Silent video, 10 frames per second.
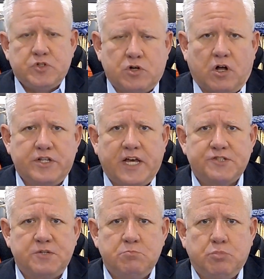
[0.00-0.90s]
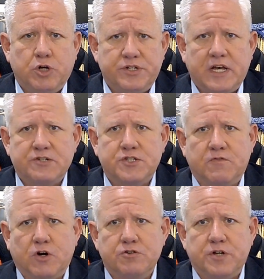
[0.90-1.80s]
CallDex and PutDex
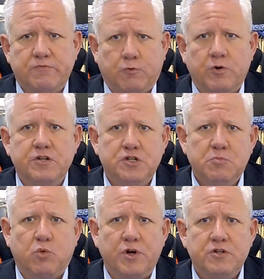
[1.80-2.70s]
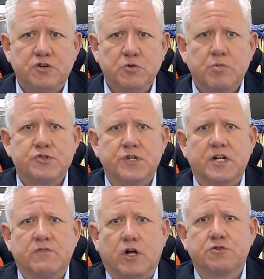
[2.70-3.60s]
diverge on 42.2%
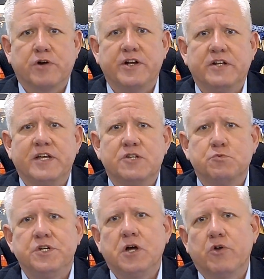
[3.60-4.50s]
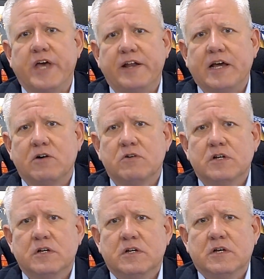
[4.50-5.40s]
of all trading days. We know that now.
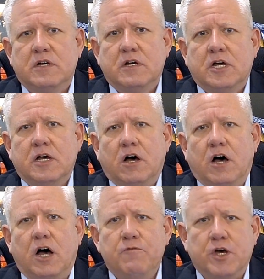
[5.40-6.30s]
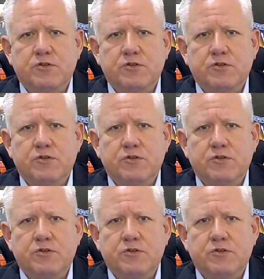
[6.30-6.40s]
Of those